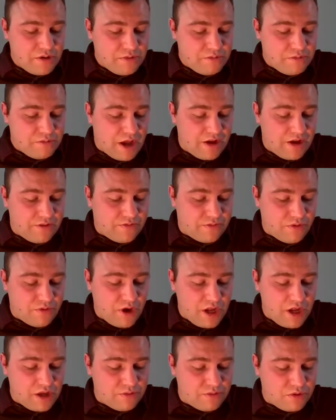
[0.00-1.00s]
My
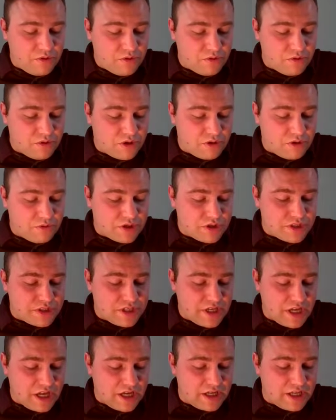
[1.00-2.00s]
frame was
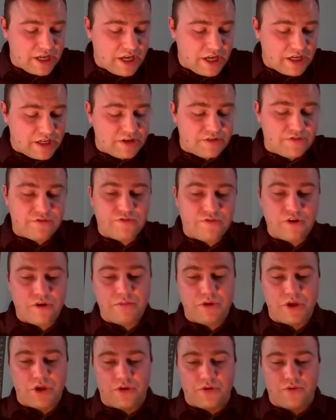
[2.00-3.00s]
not hidden
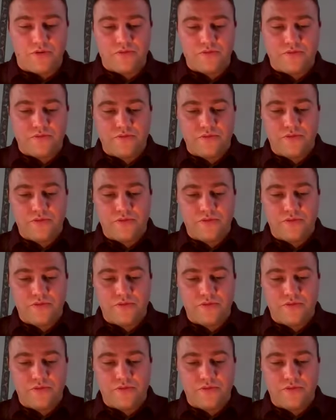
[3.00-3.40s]
from you.